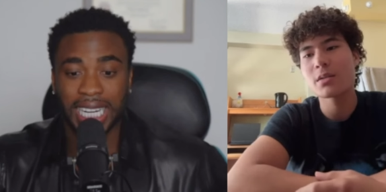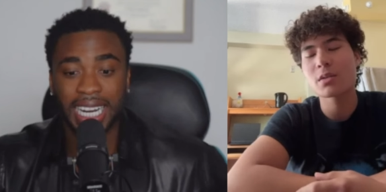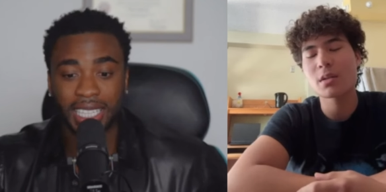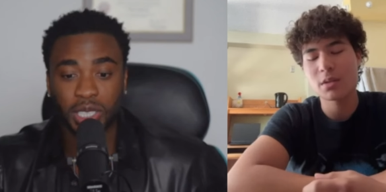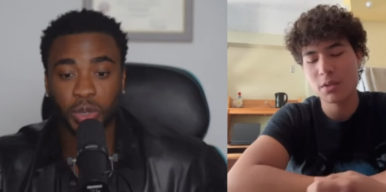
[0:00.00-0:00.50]
Speaker 1: I let
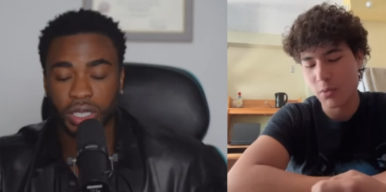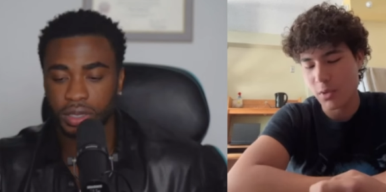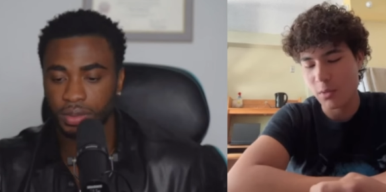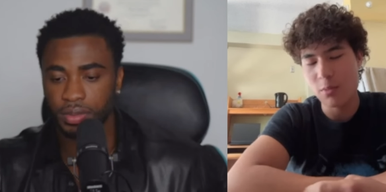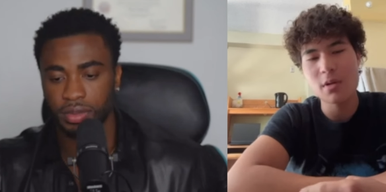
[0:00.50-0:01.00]
you. She was
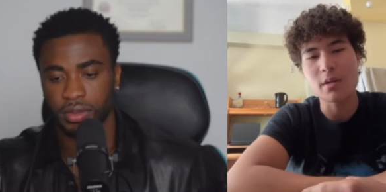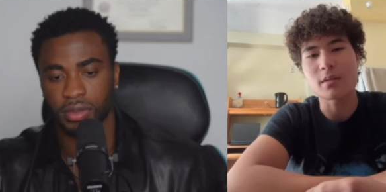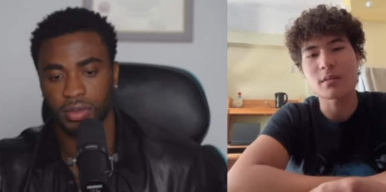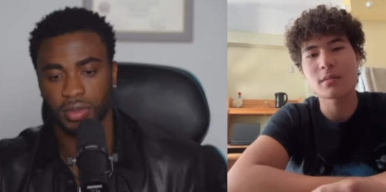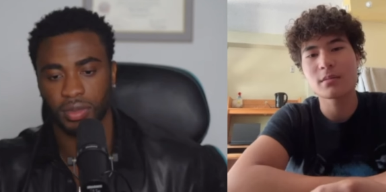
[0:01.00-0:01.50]
the
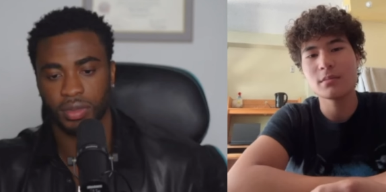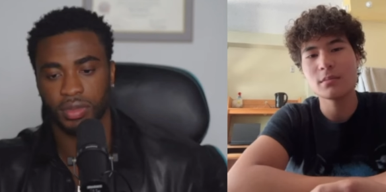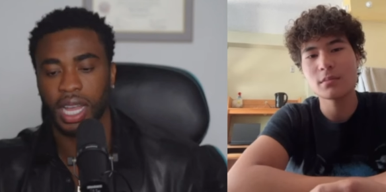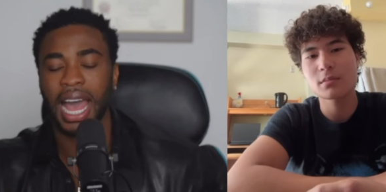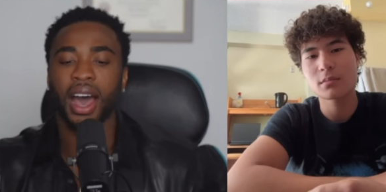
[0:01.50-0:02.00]
one.
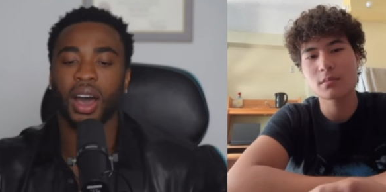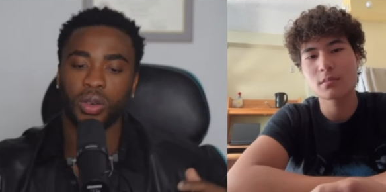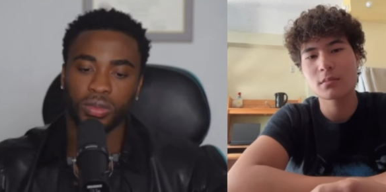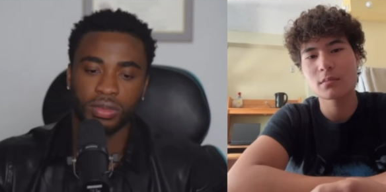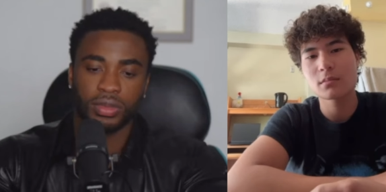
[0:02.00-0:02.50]
How?
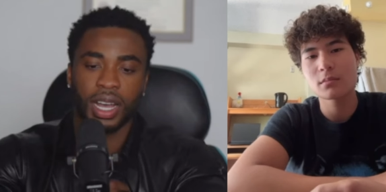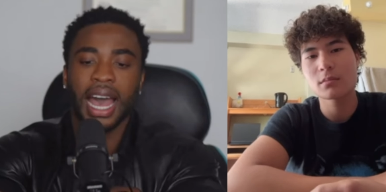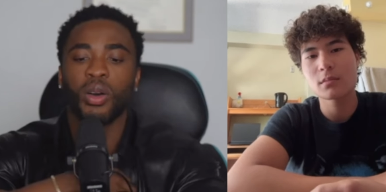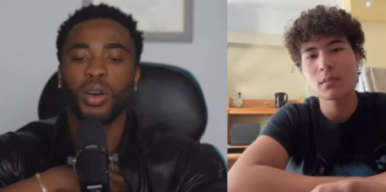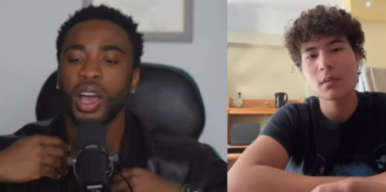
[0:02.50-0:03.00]

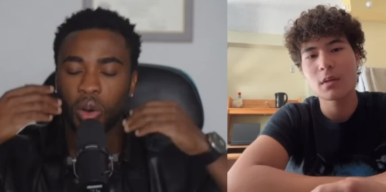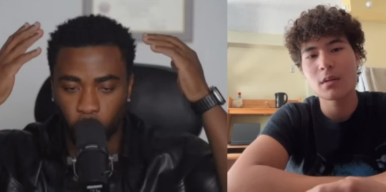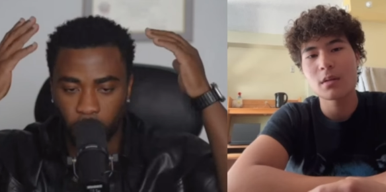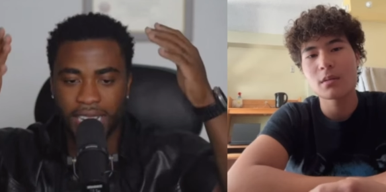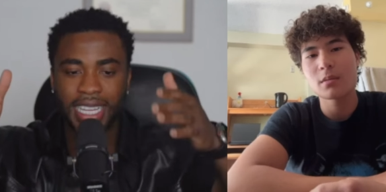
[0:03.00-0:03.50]
How? What
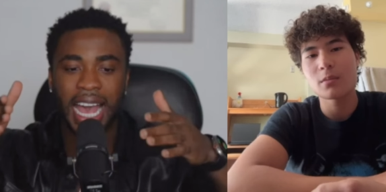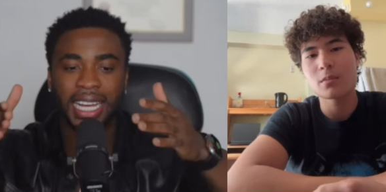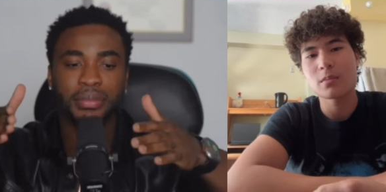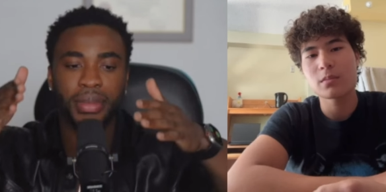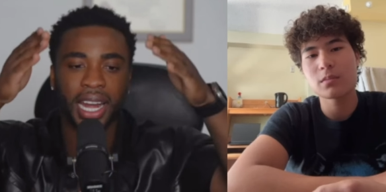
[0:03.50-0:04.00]
exactly
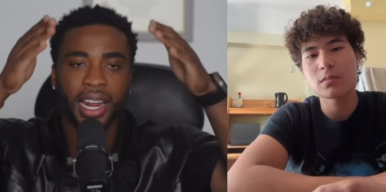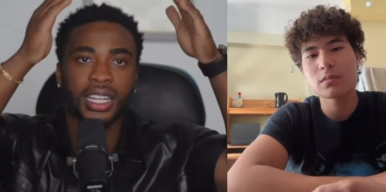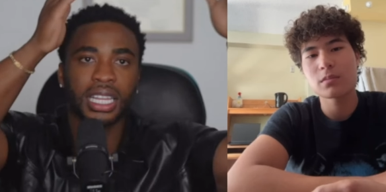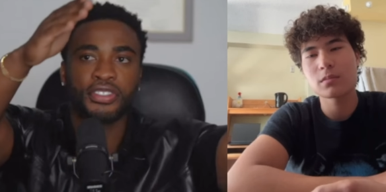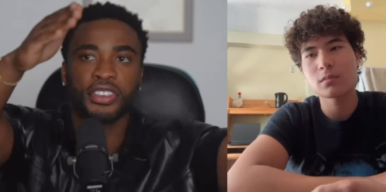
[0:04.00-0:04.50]
made her
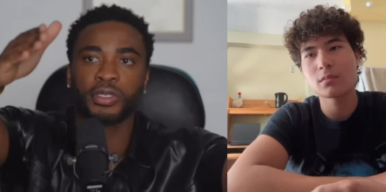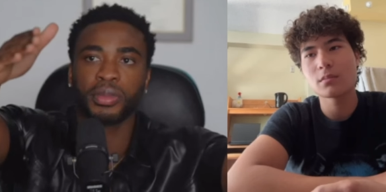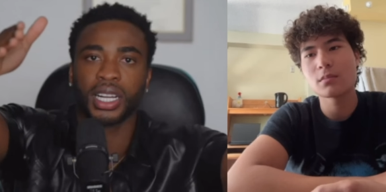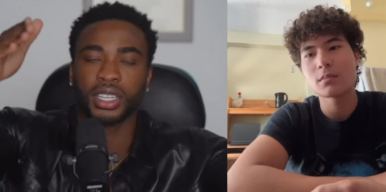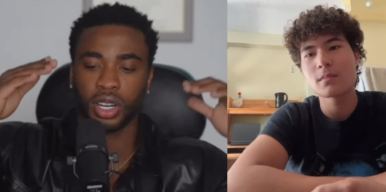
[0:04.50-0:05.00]
different from
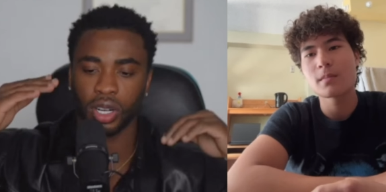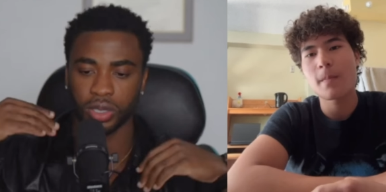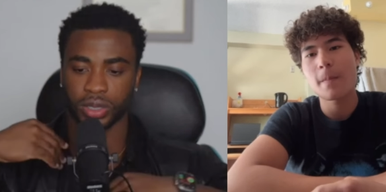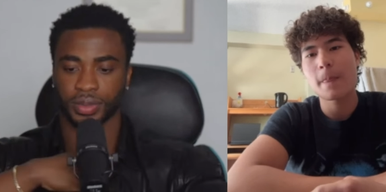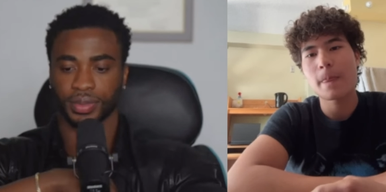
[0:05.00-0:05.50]
other girls?
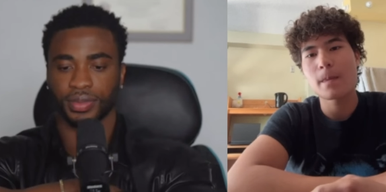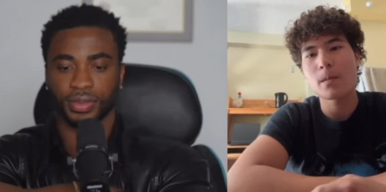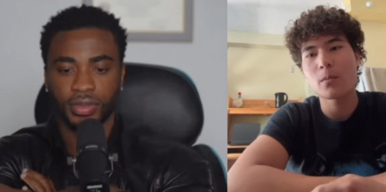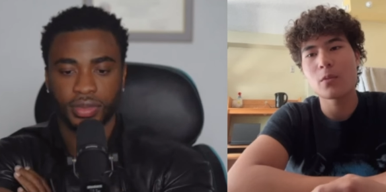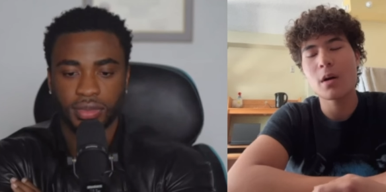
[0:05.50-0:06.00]

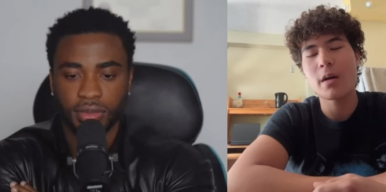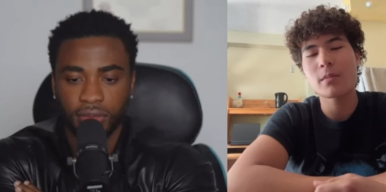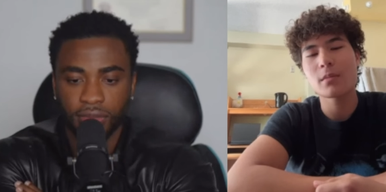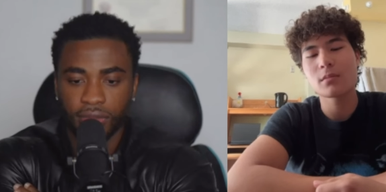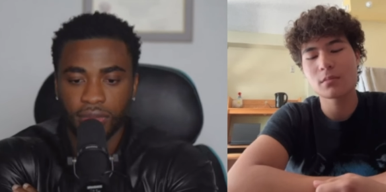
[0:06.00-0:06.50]
Speaker 2: Well, I,
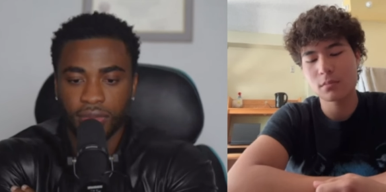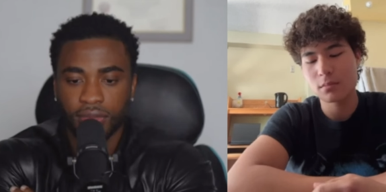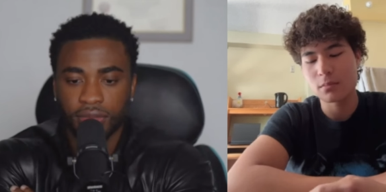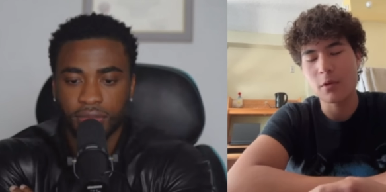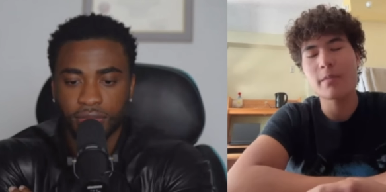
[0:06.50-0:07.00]

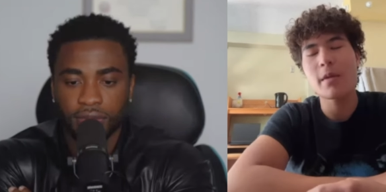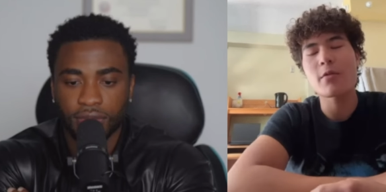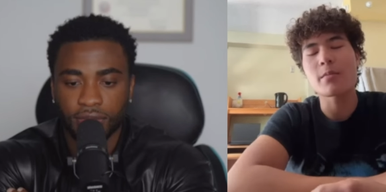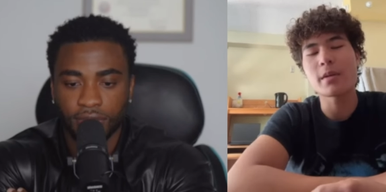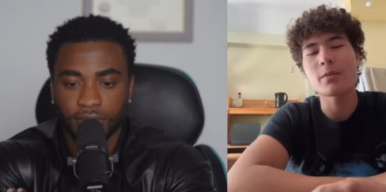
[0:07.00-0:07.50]
well, I've
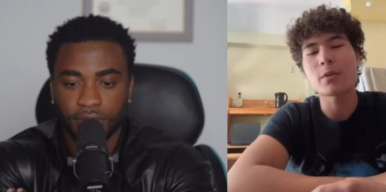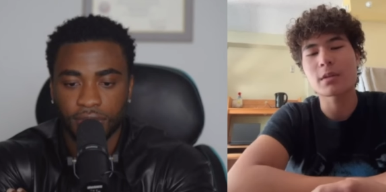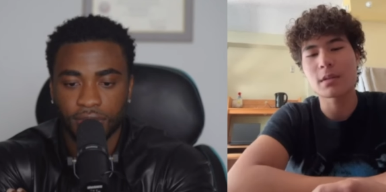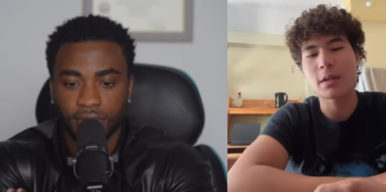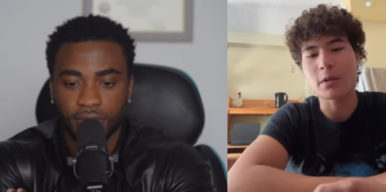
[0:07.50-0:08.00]
never been with
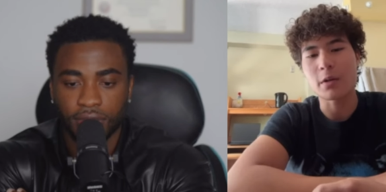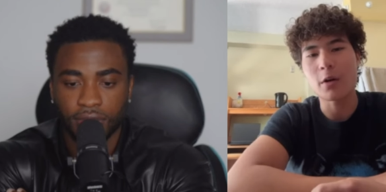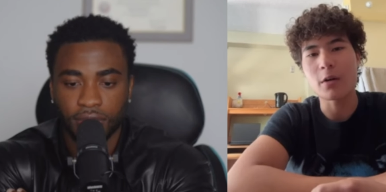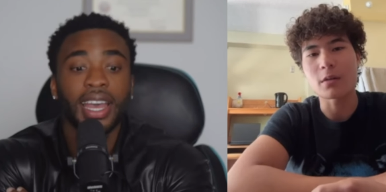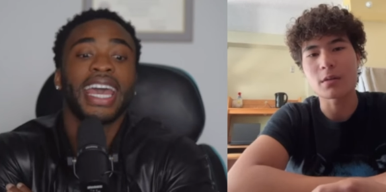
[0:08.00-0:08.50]
another
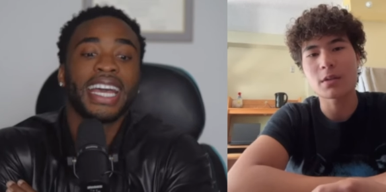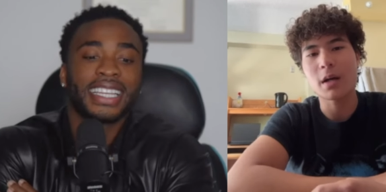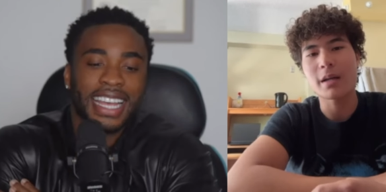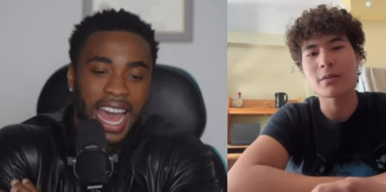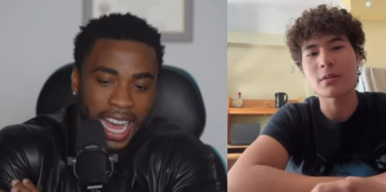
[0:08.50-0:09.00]
girl.
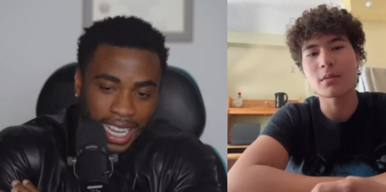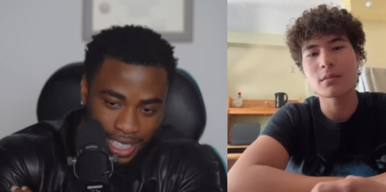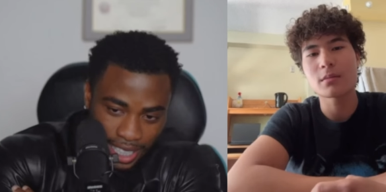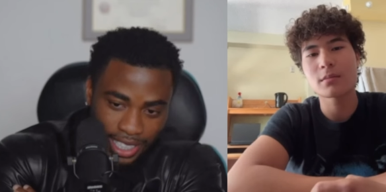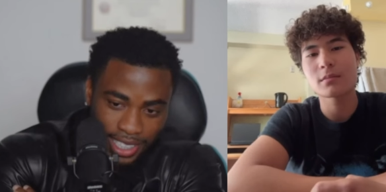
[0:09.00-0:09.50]

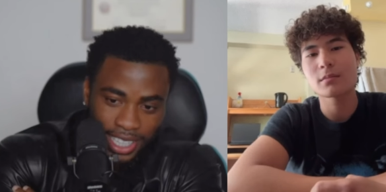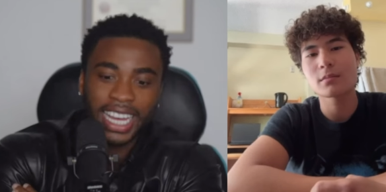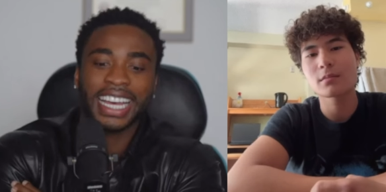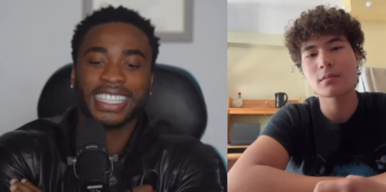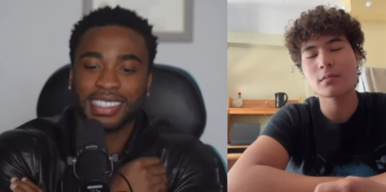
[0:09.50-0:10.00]
Speaker 1: Exactly. So.
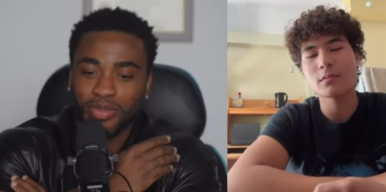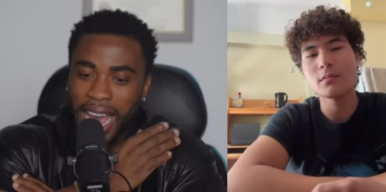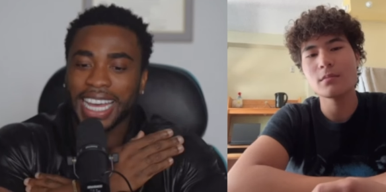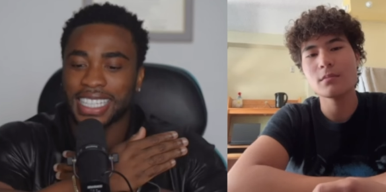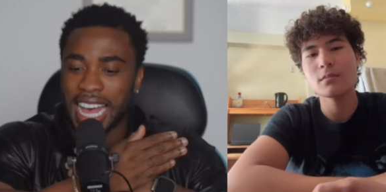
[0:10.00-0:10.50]
Ex- my
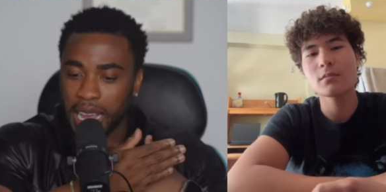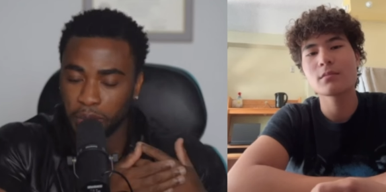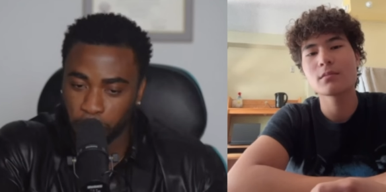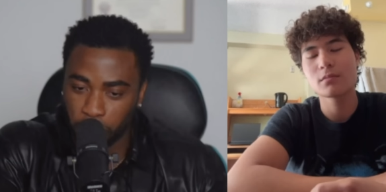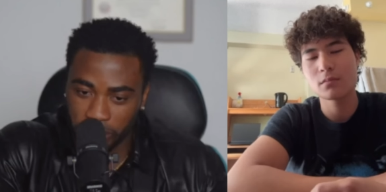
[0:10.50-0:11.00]
exact
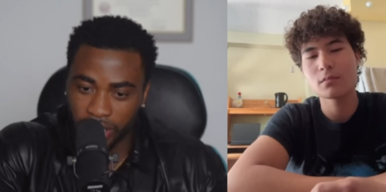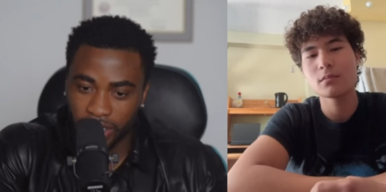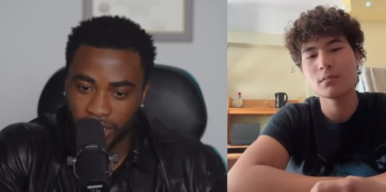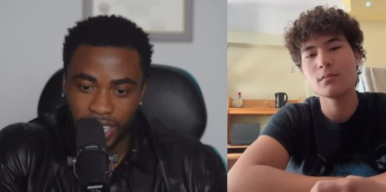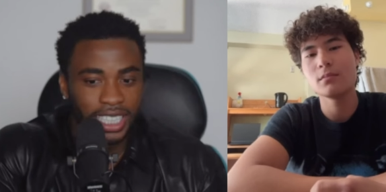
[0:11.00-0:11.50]
point.
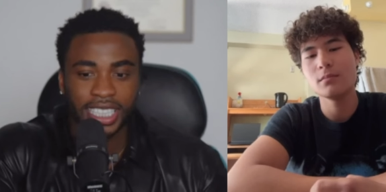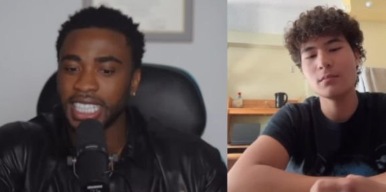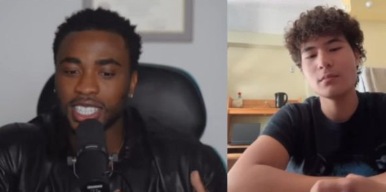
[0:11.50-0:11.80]
She is